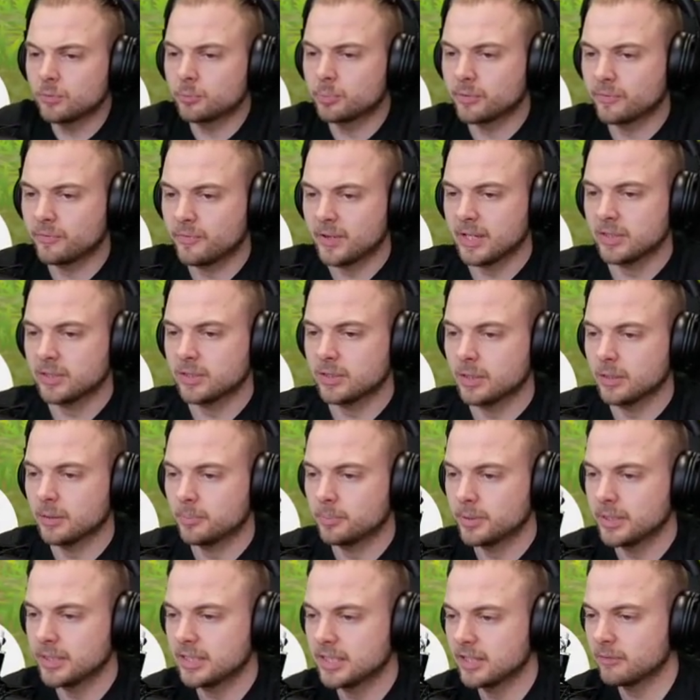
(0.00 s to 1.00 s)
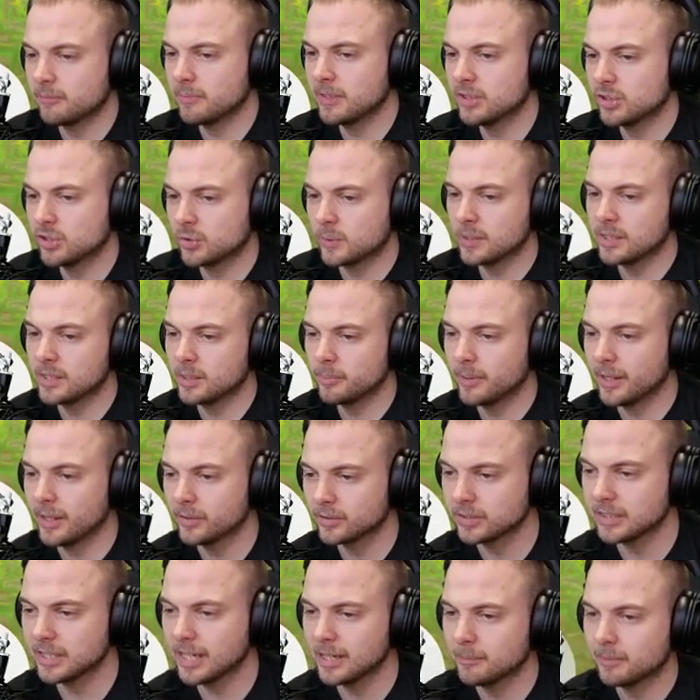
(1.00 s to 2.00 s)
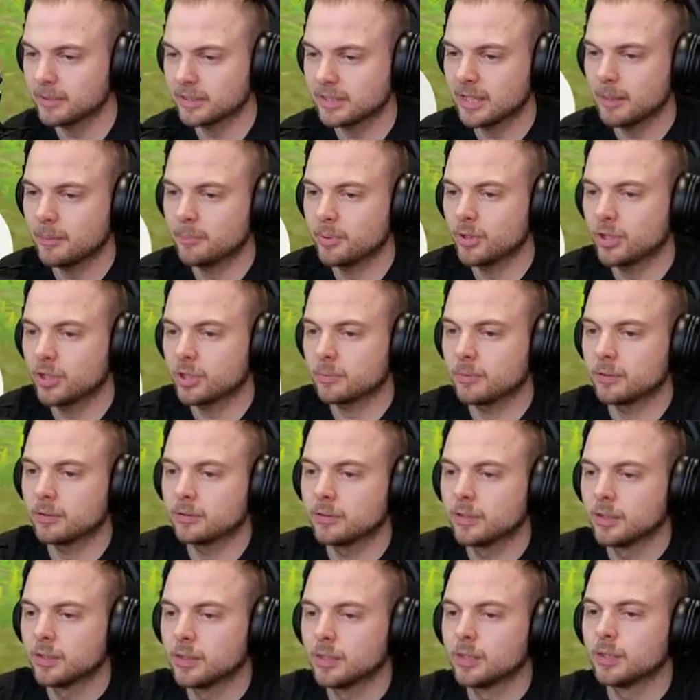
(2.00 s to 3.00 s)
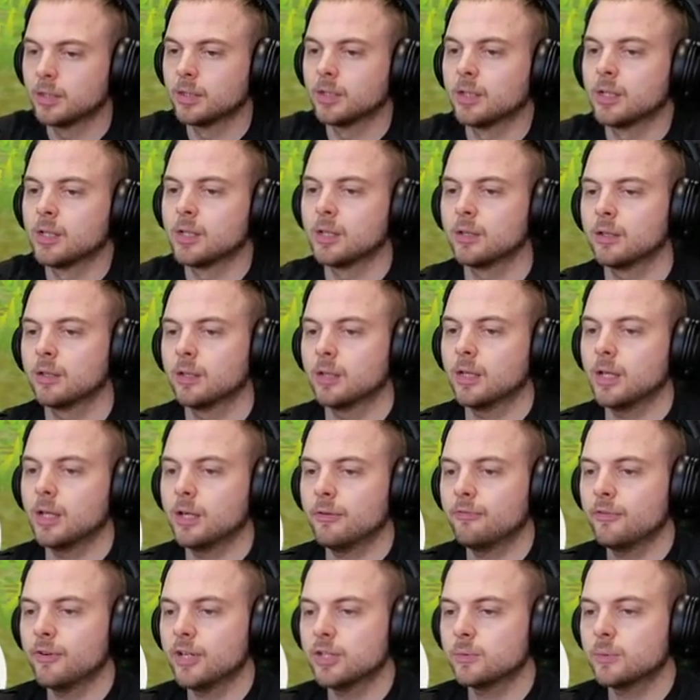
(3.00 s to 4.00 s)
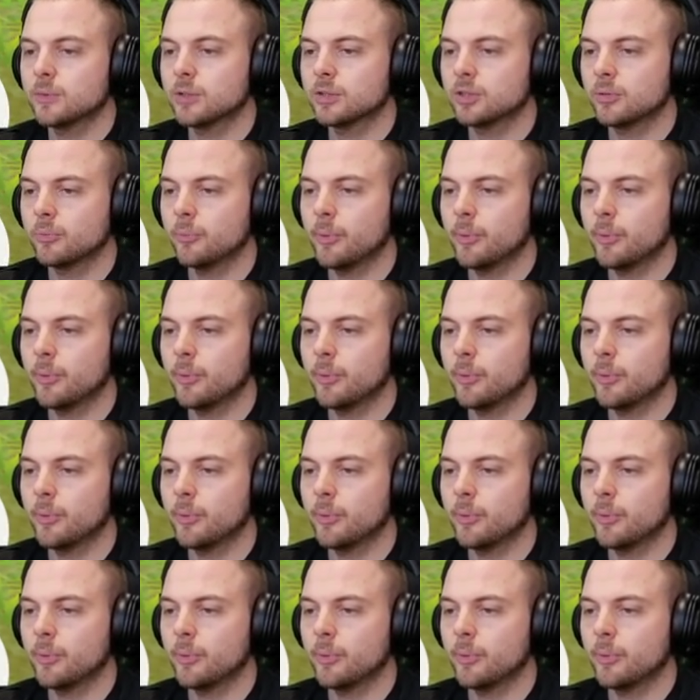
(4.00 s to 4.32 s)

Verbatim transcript: Professor? Please give me and Squid the power to Dynamax our Pokemon. Uh, first, we got to